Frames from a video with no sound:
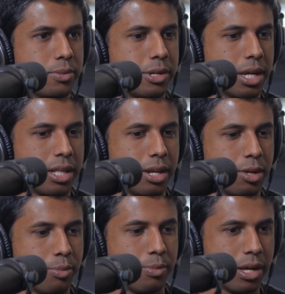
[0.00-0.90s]
play it,
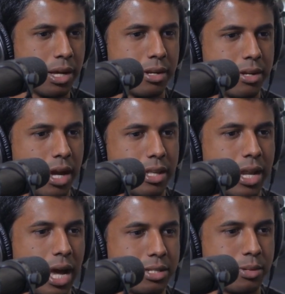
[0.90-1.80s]
and then as it
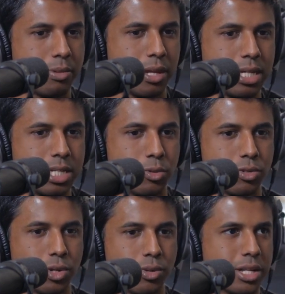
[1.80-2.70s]
plays, it will show like the
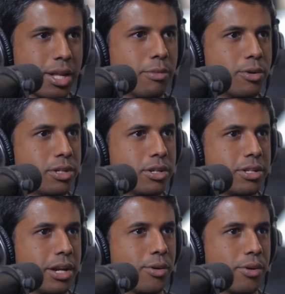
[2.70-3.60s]
emotions that are going on, the
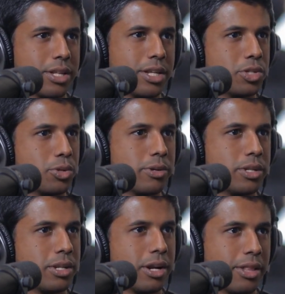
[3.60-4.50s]
instruments that are live,
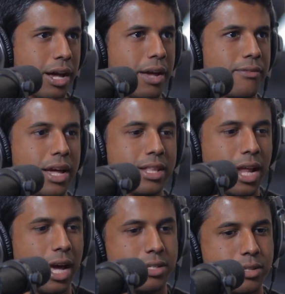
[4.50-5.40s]
and then as the
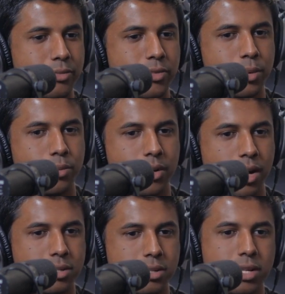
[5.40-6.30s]
video progresses, it
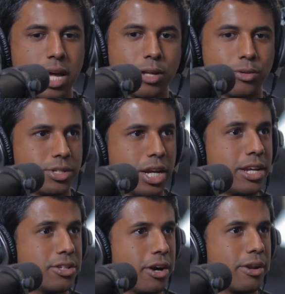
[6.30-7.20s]
will change
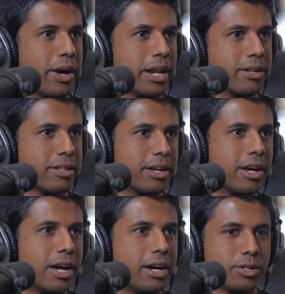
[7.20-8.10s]
automatically. So it's
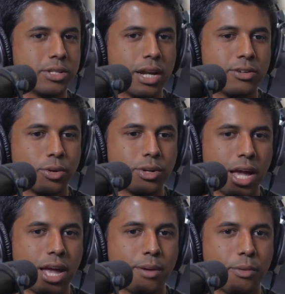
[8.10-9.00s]
showing the AI model
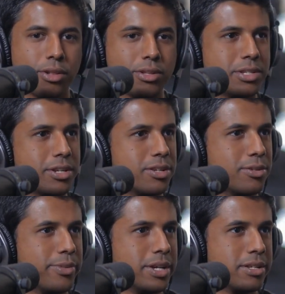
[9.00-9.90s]
listening to
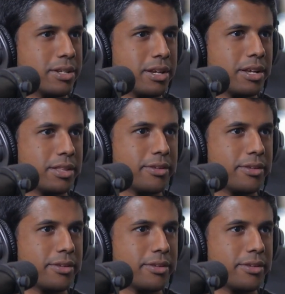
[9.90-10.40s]
basically the video.